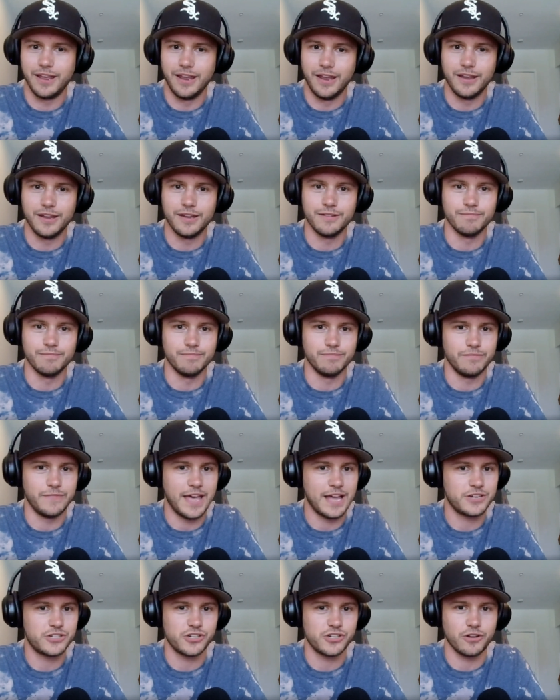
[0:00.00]

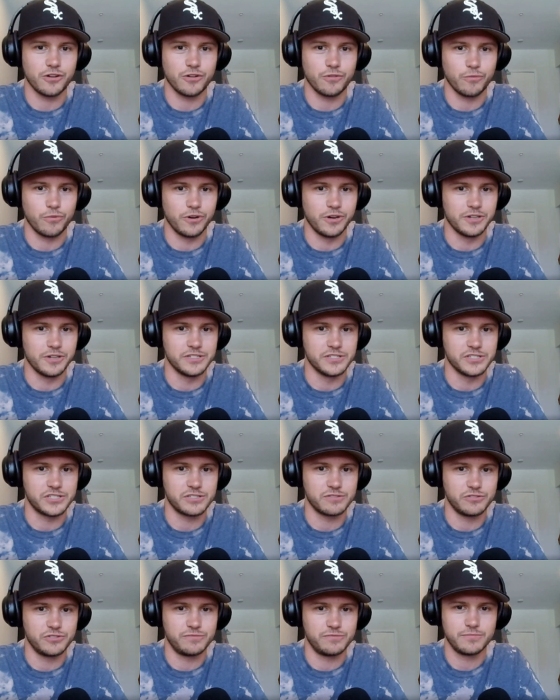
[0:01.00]
And that show was